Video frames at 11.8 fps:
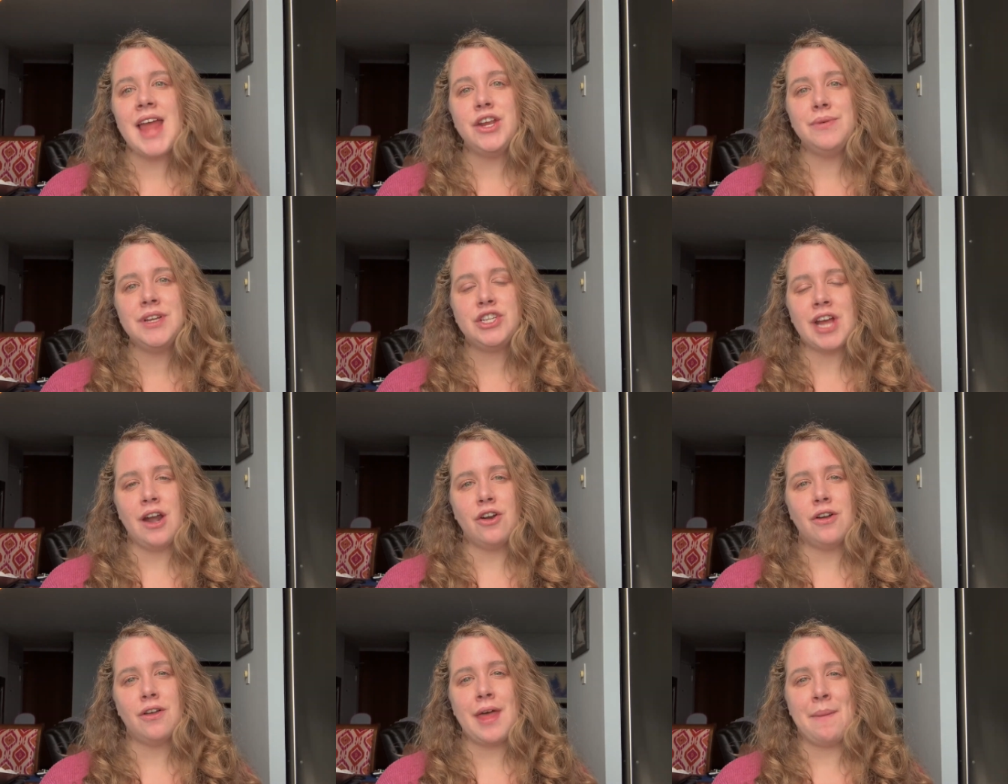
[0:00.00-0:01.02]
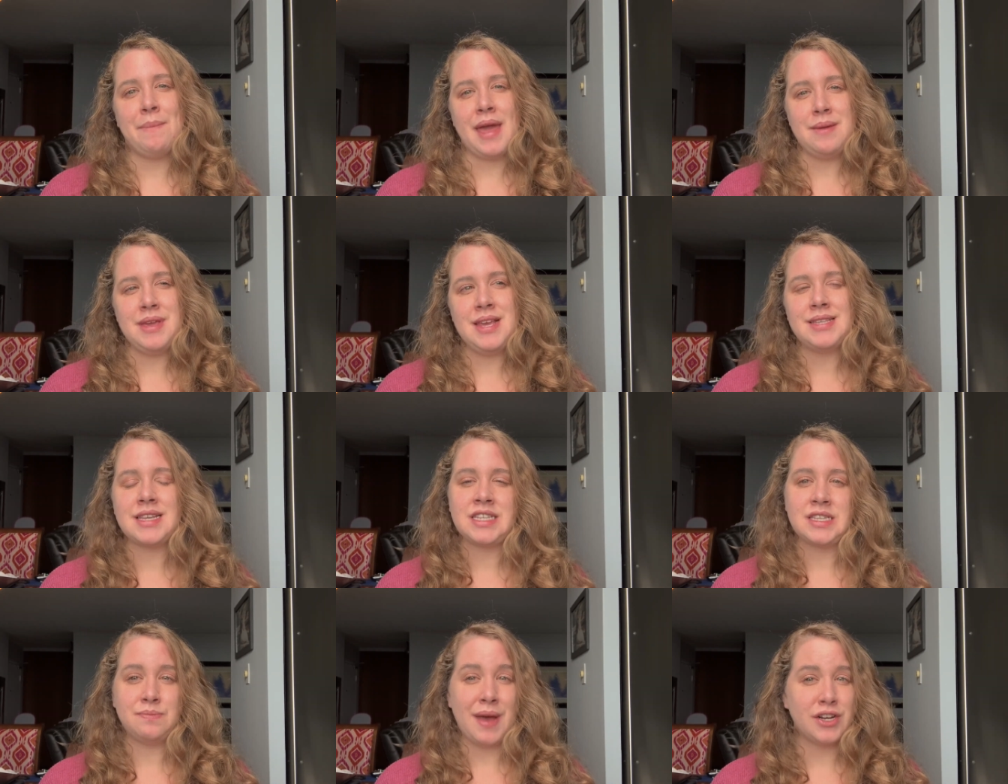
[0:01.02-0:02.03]
I knew in general that babies,
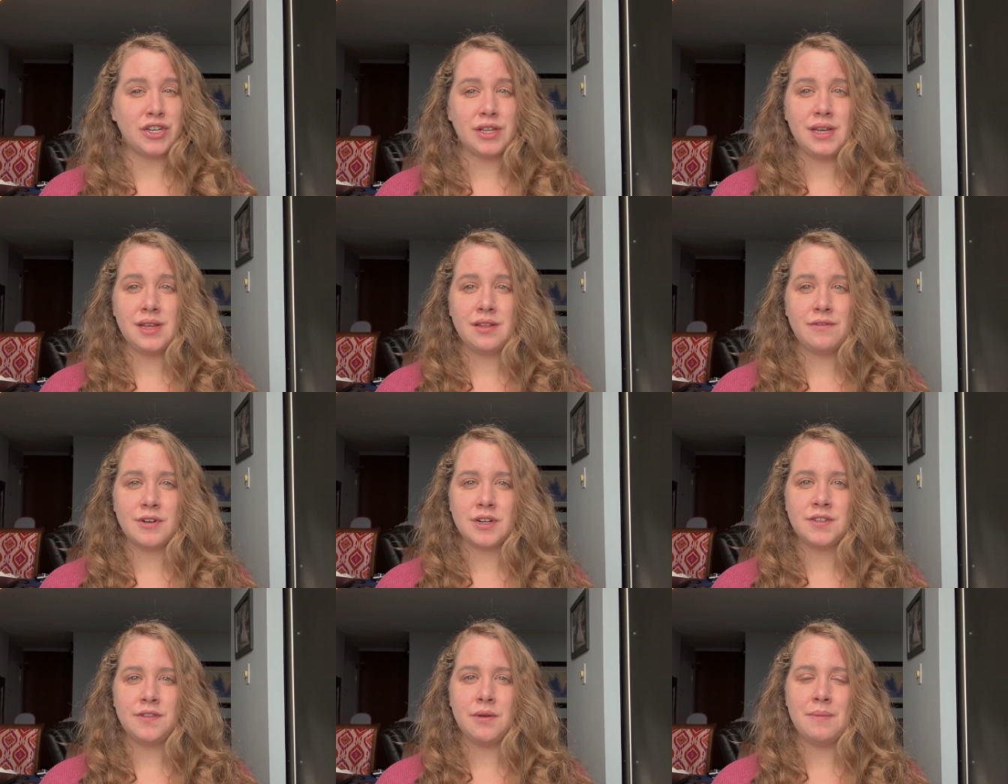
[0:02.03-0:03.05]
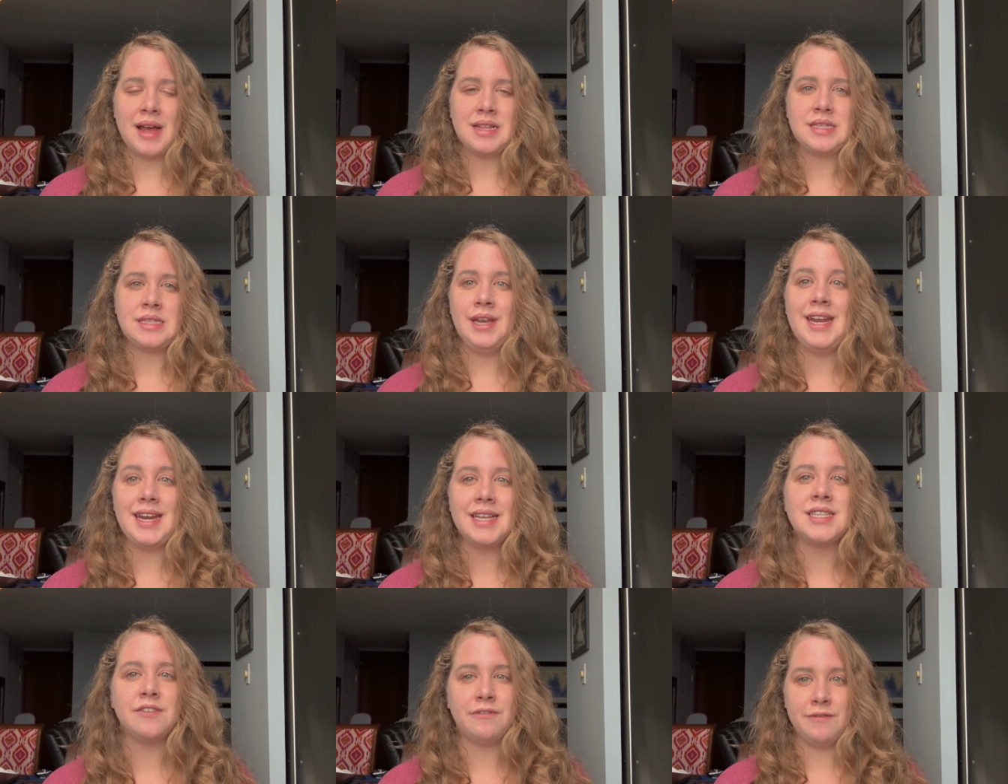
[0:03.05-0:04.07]
especially in the first few months,
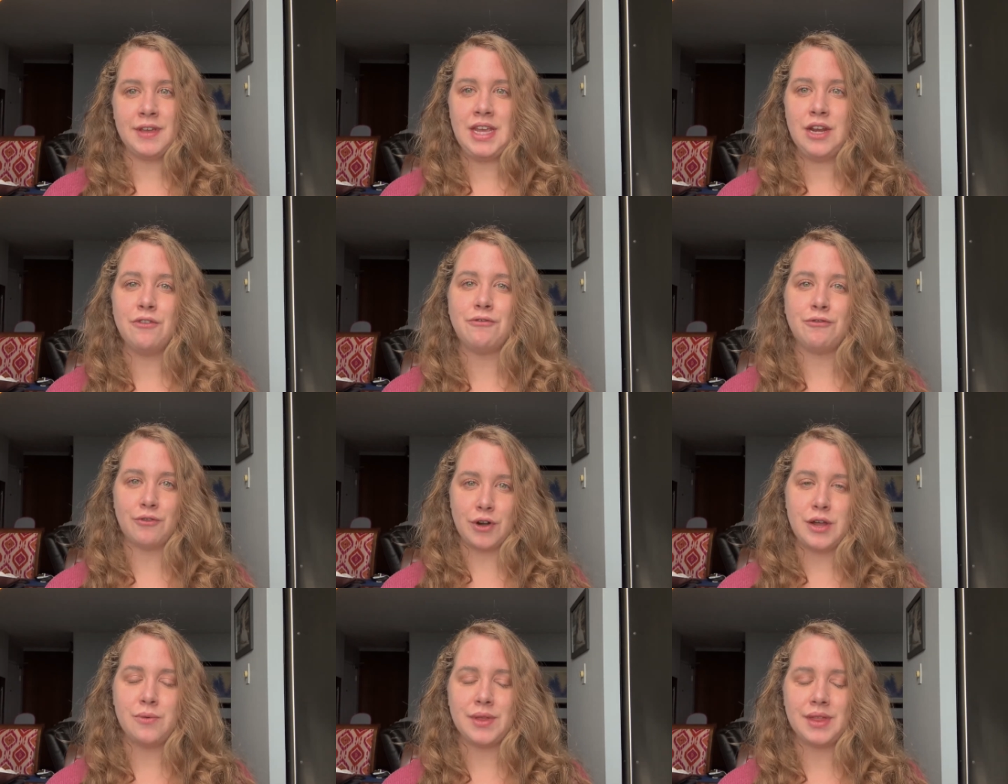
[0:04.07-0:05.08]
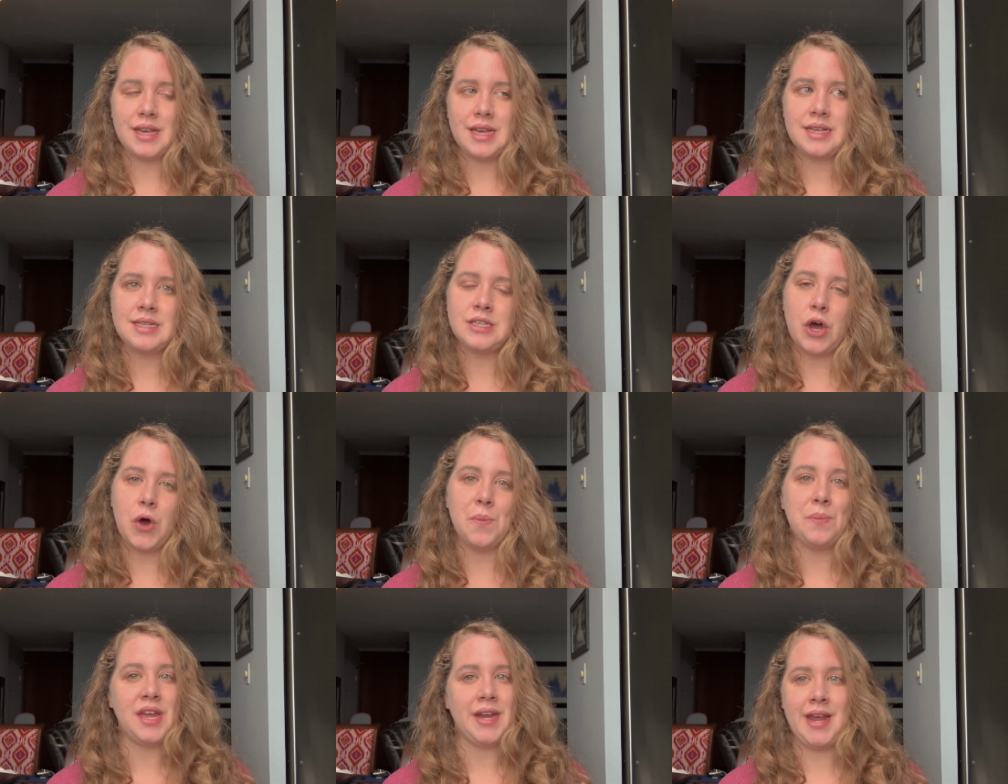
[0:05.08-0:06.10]
needed to feed frequently, so
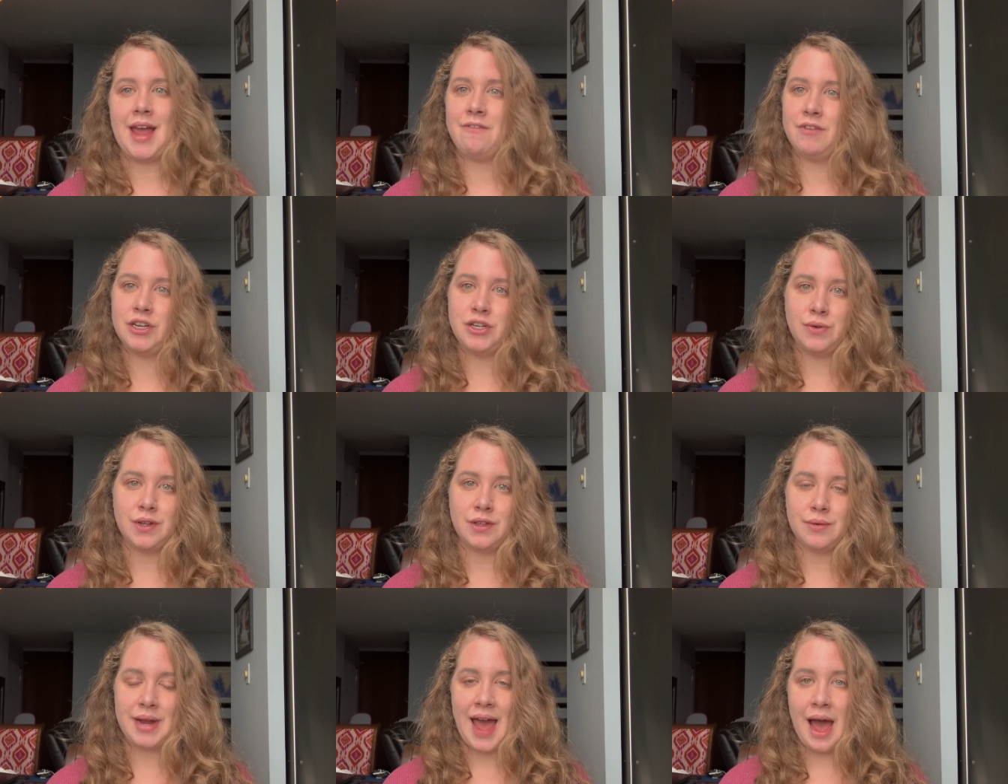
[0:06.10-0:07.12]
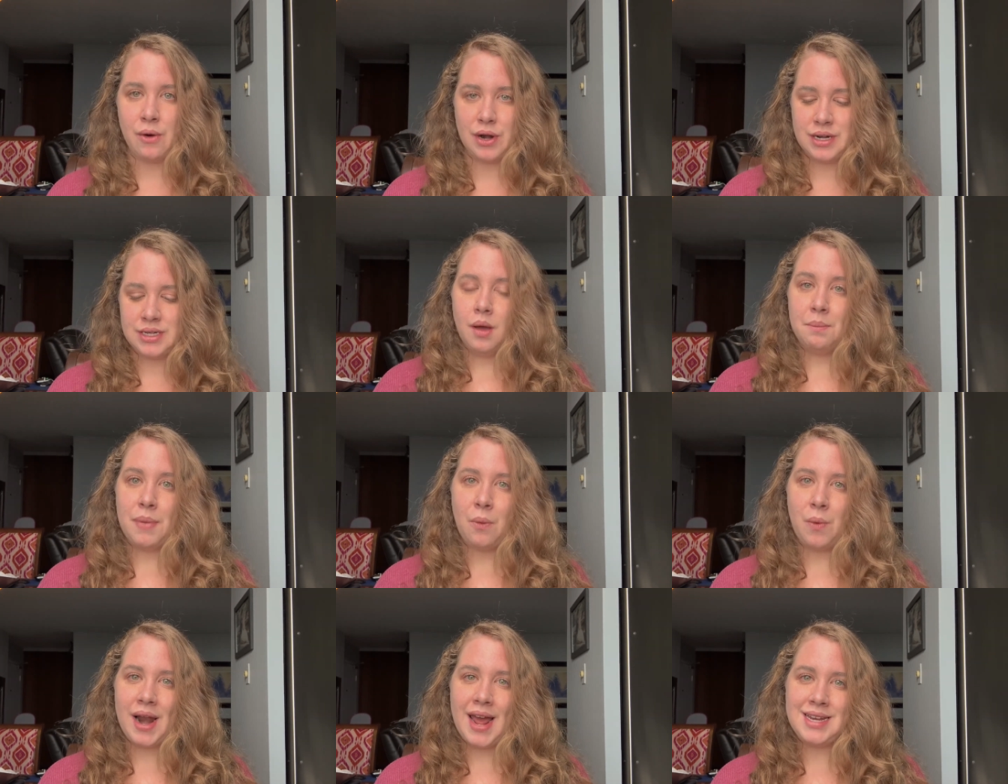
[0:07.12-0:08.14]
meaning every two to three hours. But
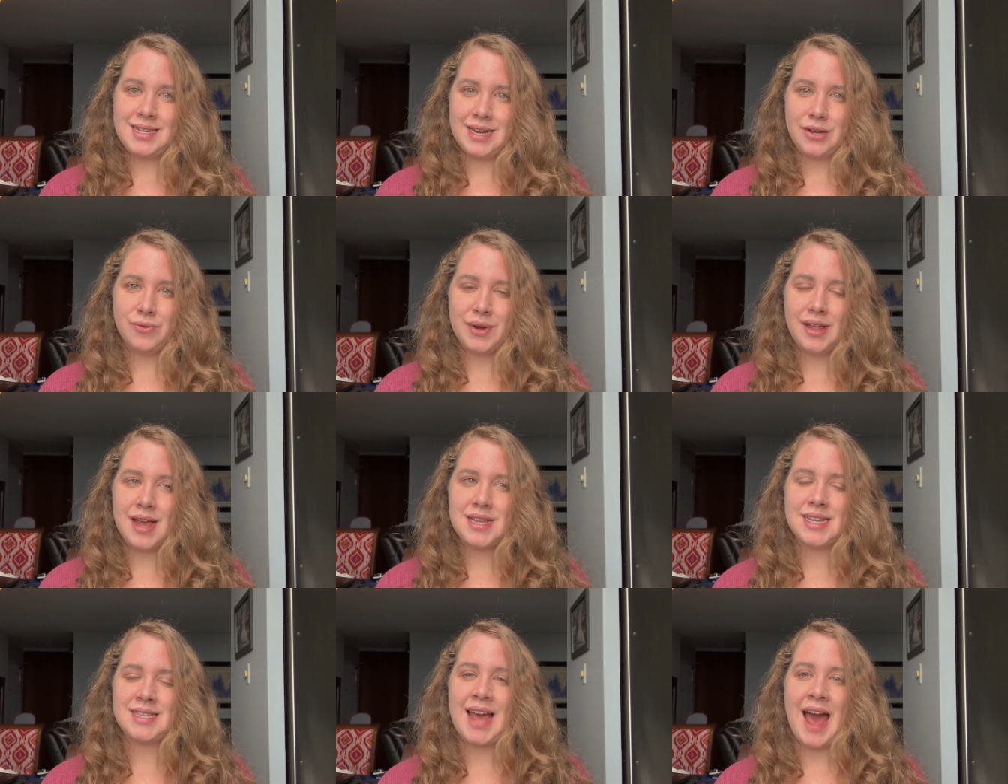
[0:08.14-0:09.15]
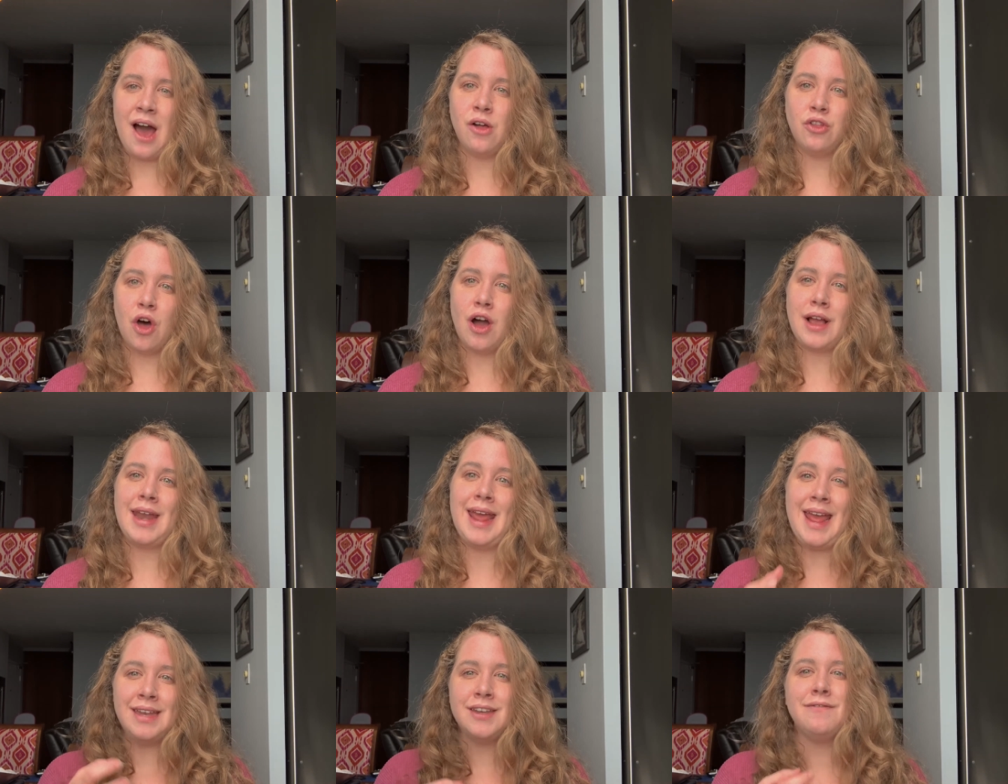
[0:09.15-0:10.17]
what I didn't realize is how long an
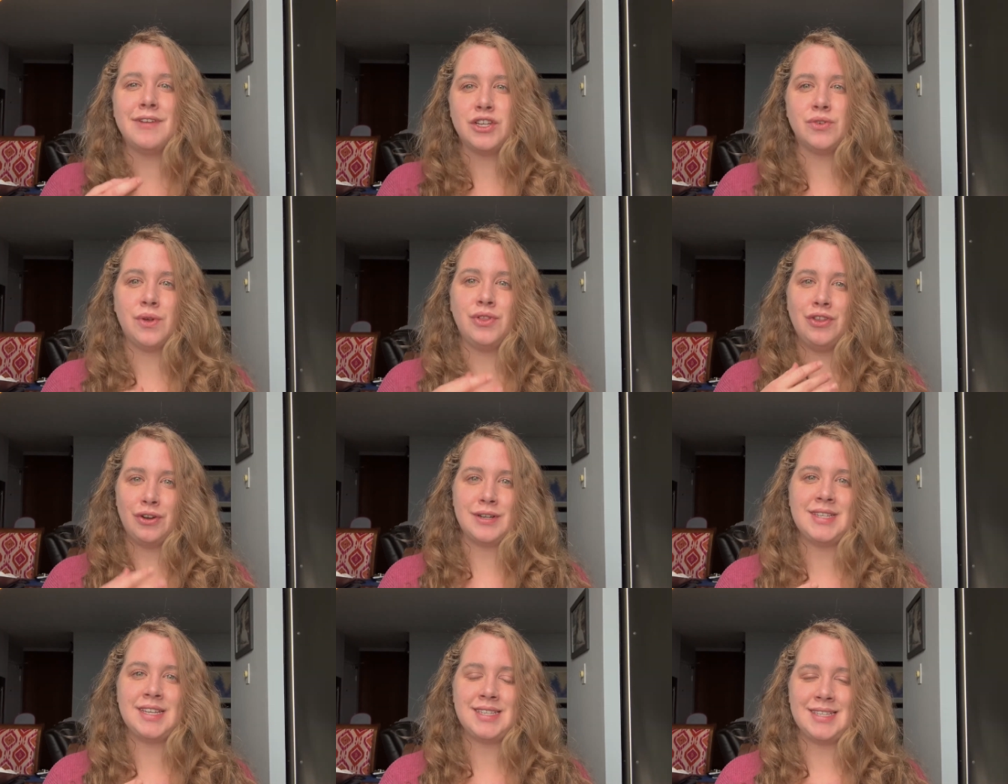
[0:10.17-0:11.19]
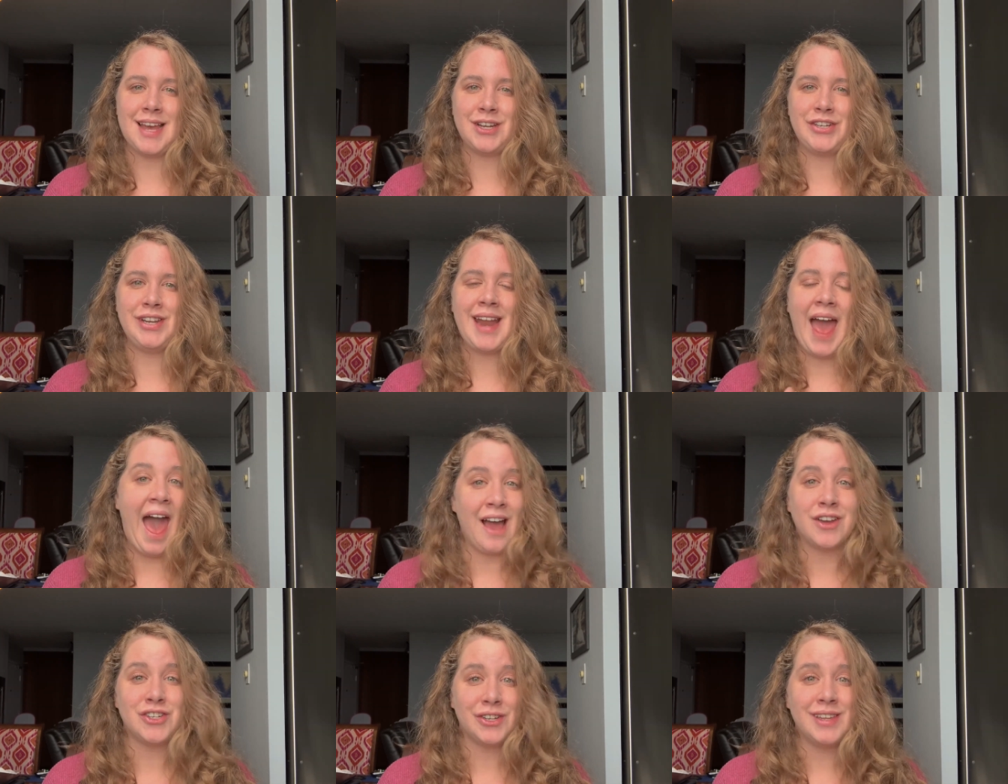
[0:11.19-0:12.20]
individual nursing session
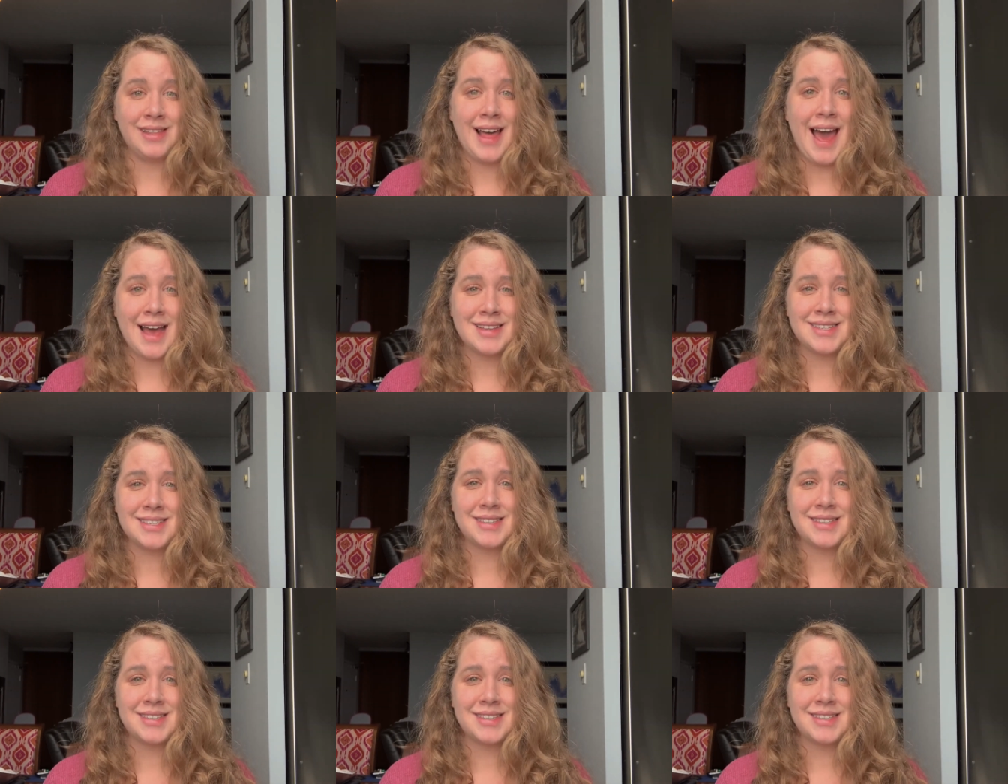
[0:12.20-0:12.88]
actually lasts.